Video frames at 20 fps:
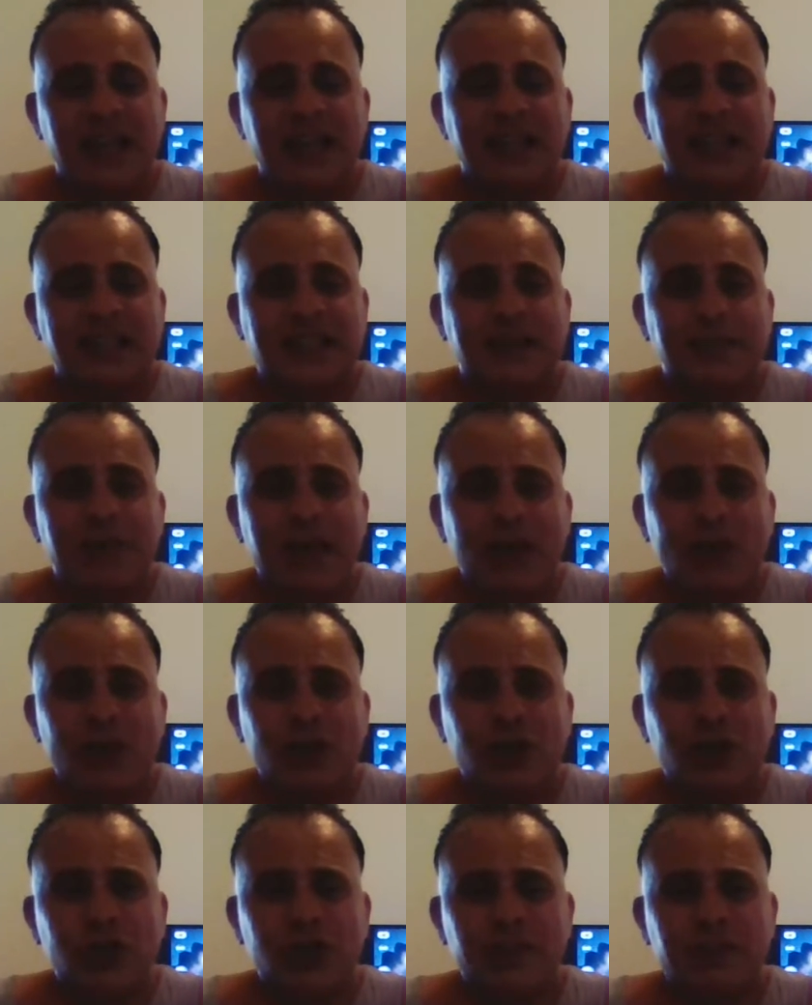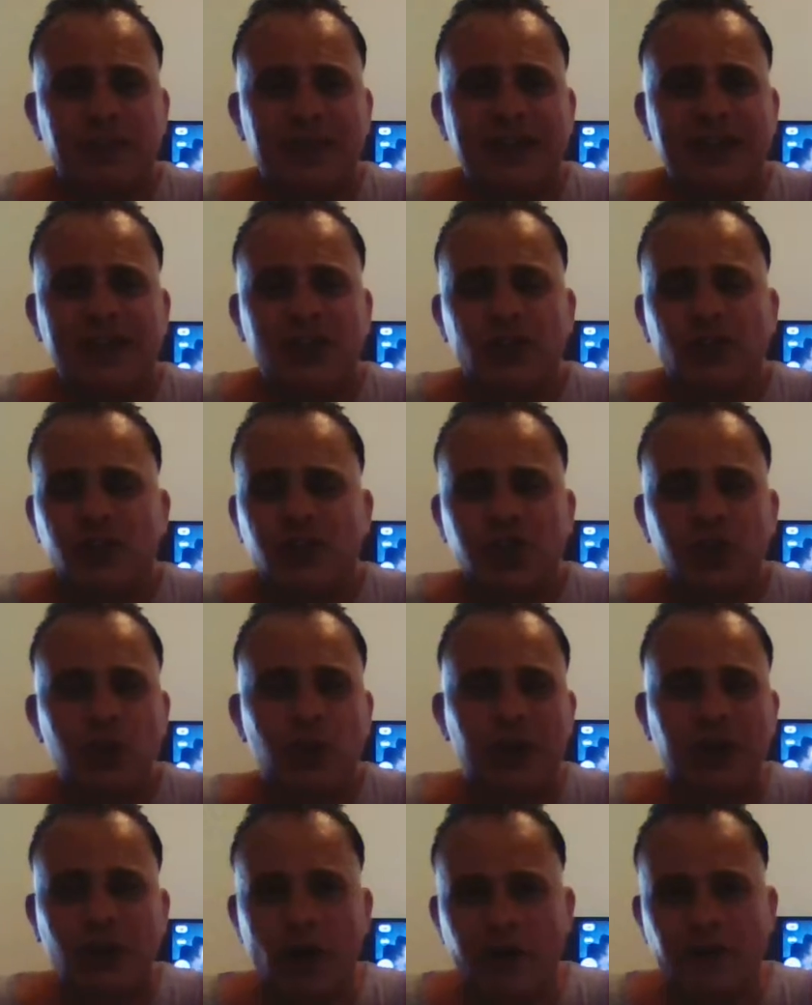Samira should have been
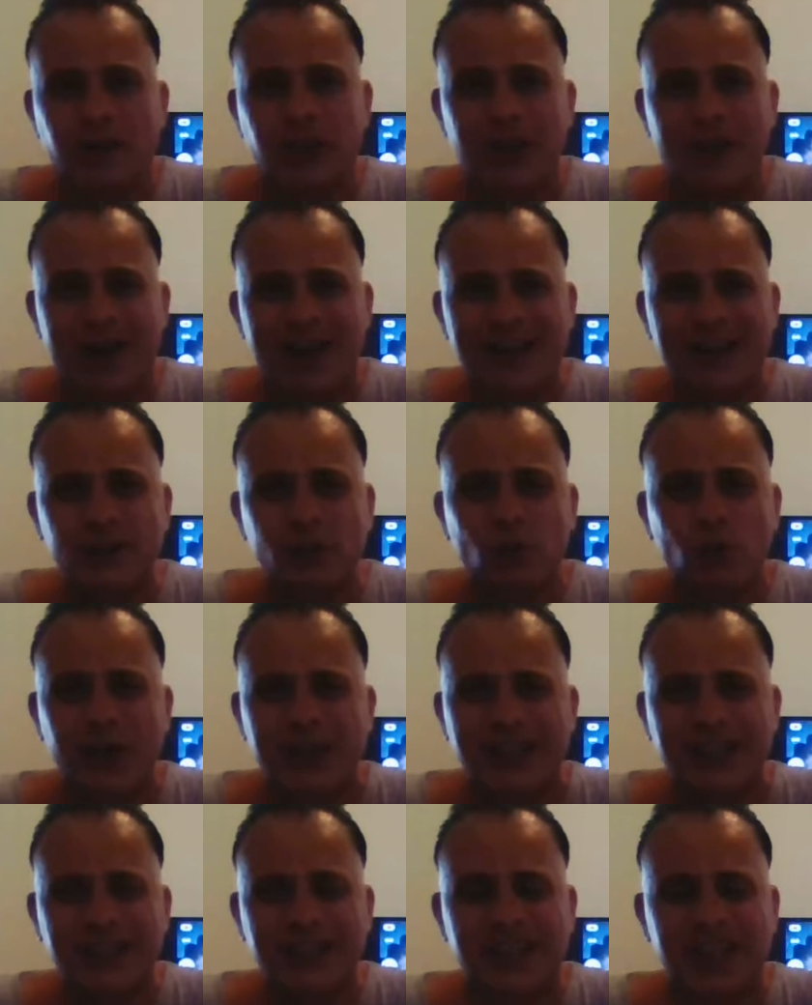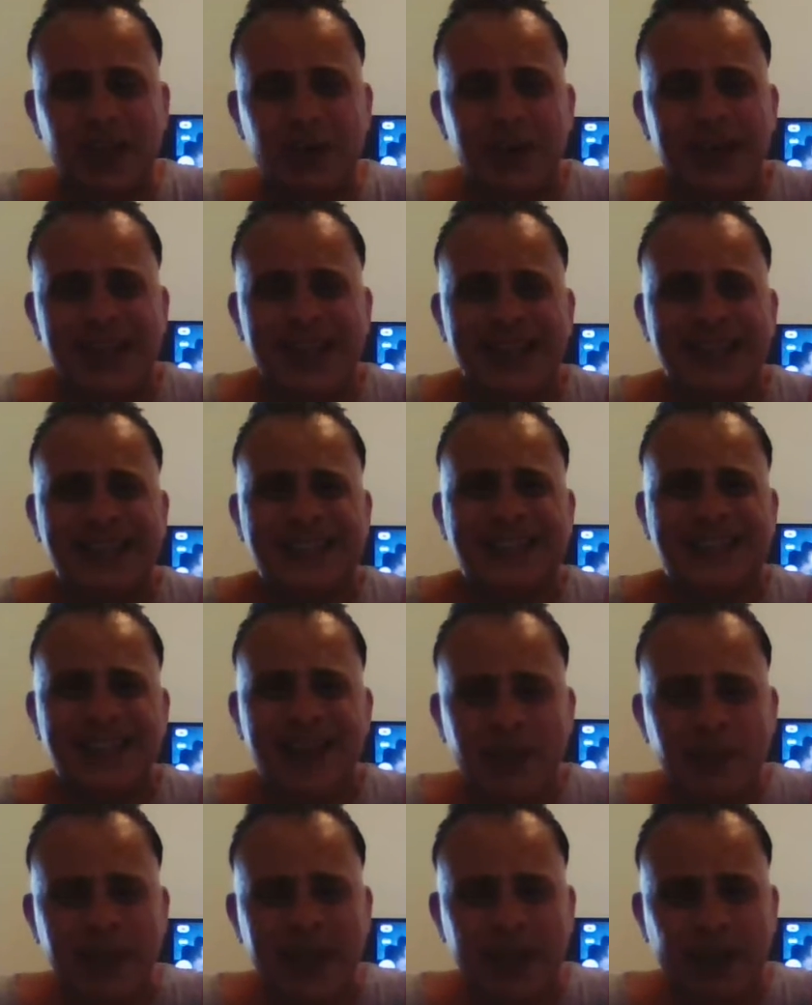jilted off the island weeks ago.
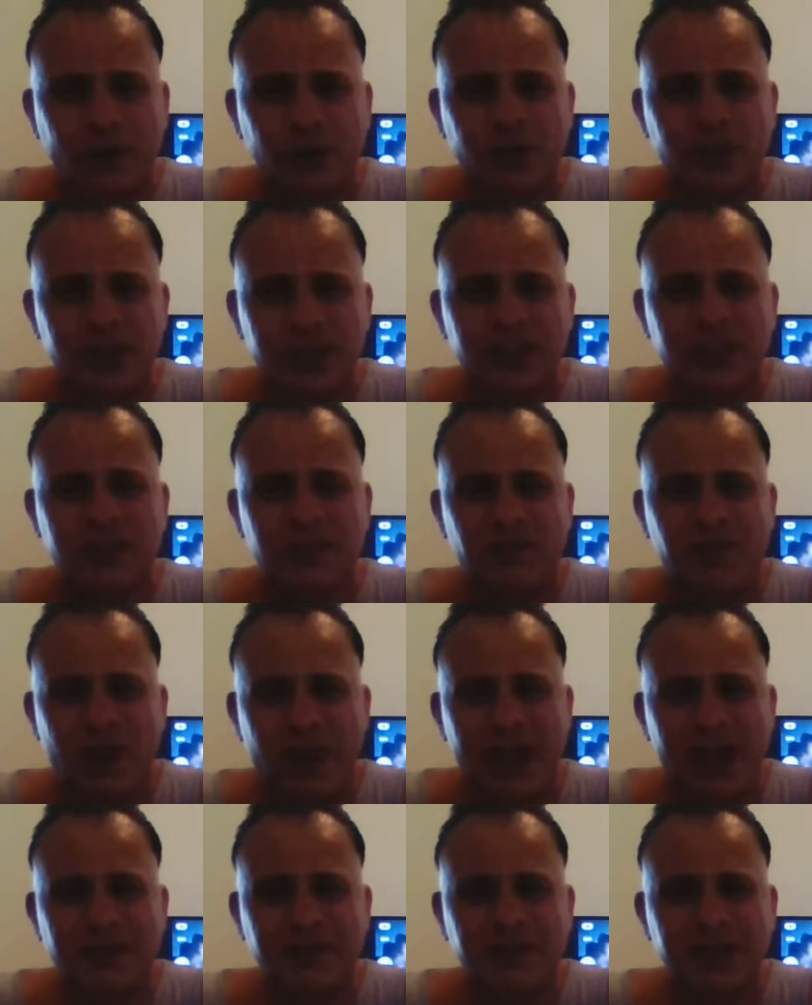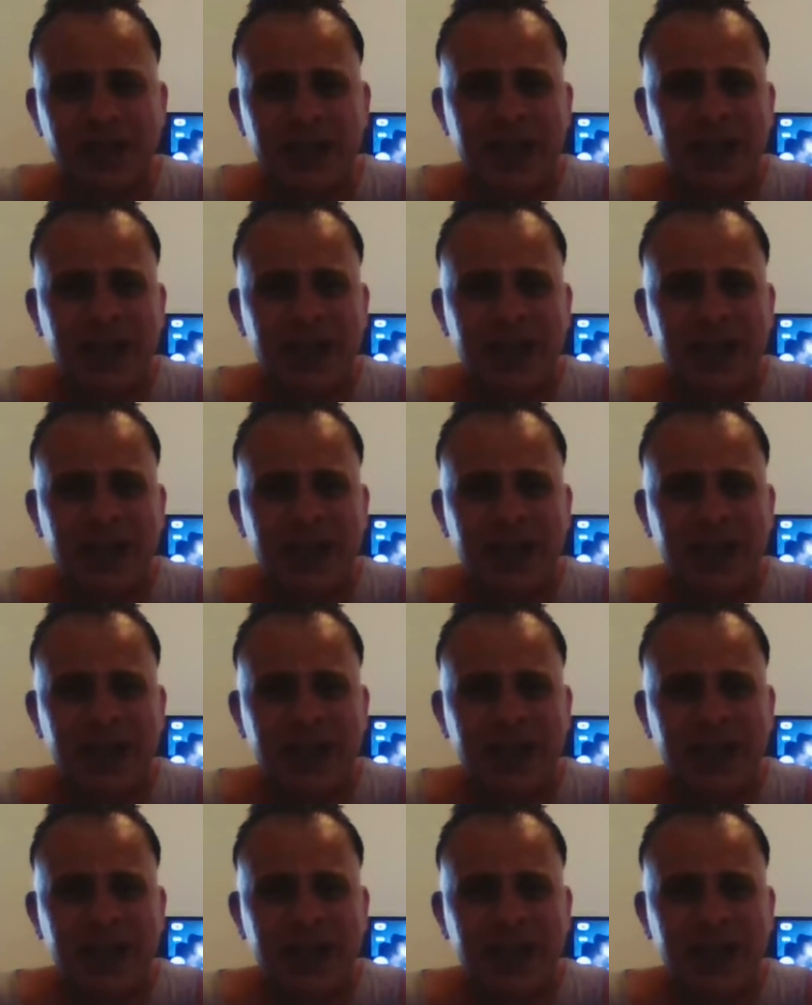Somehow she survived.